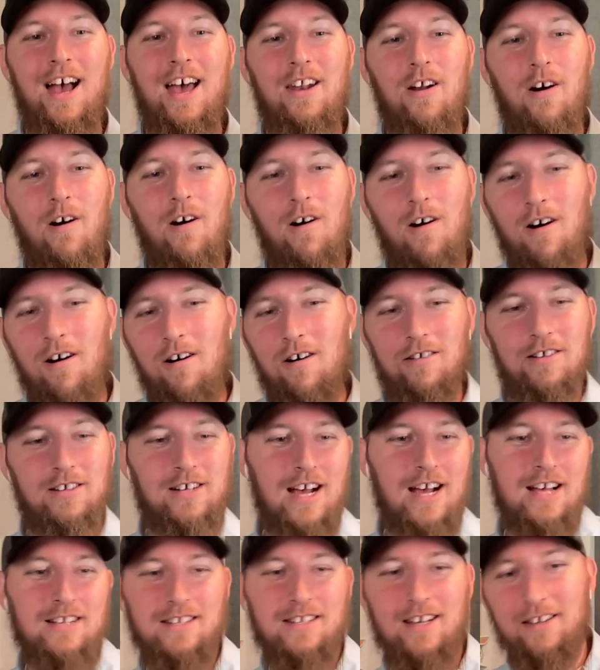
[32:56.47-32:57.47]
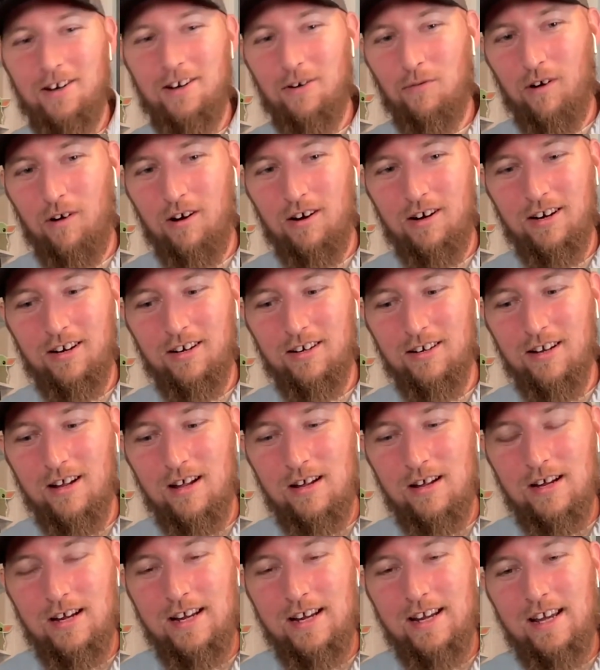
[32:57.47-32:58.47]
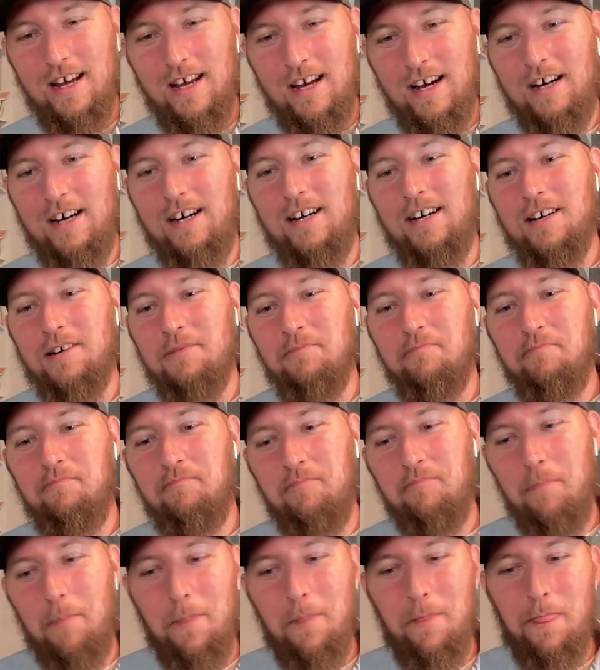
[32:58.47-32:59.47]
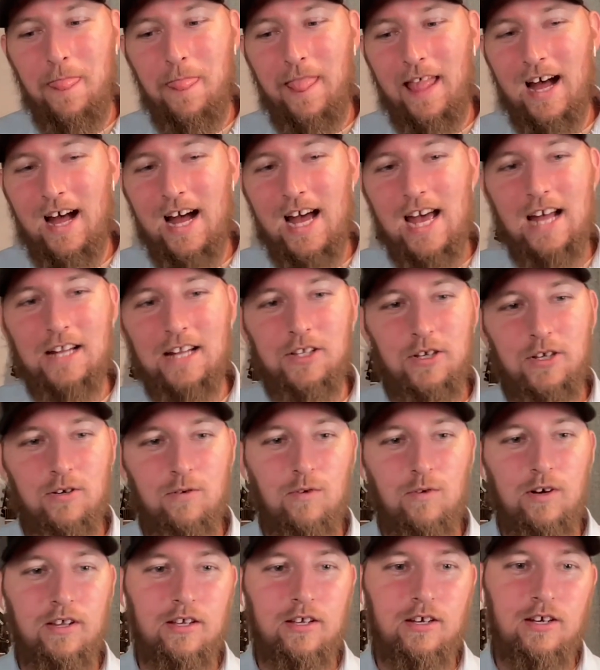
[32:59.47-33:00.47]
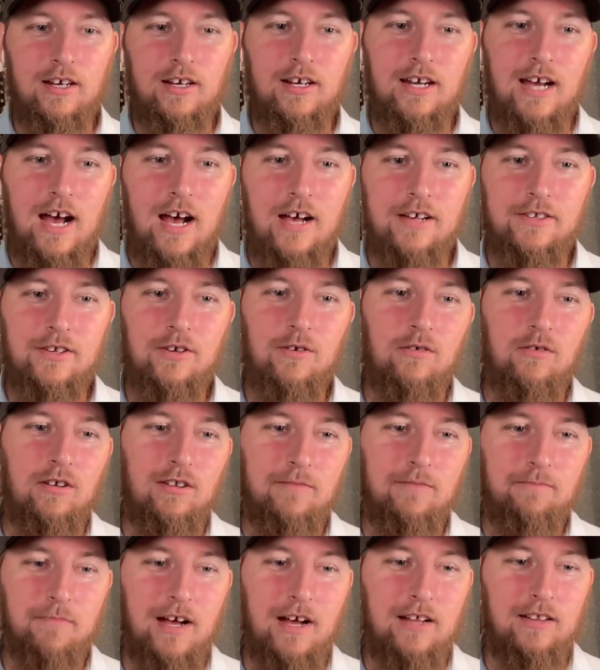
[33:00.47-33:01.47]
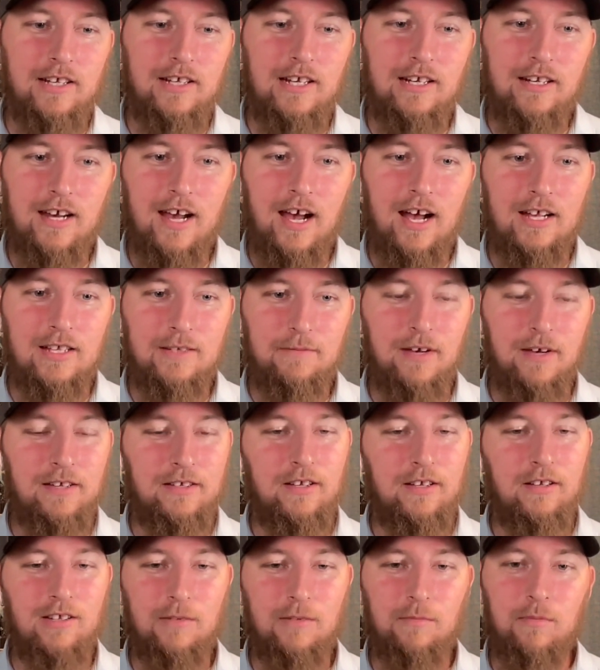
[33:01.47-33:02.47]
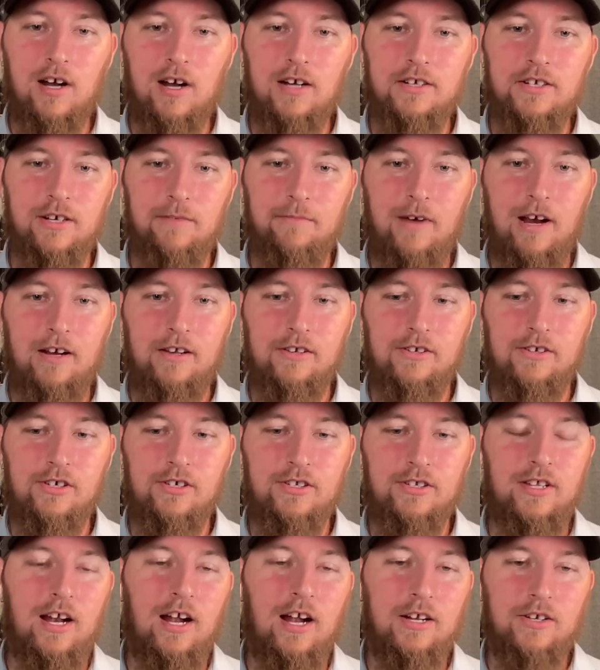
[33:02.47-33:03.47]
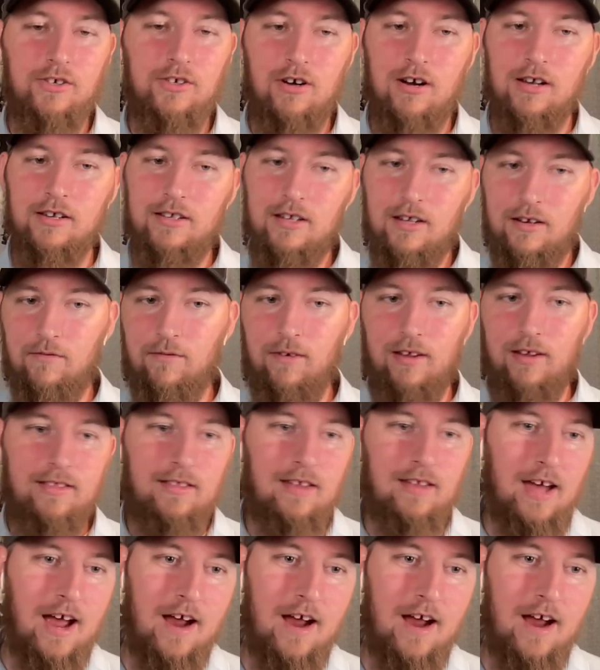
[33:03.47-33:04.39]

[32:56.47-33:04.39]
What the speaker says: I had all the guys out there working. Um, I had two really good guys who were my lead guys, basically project managers that I trusted with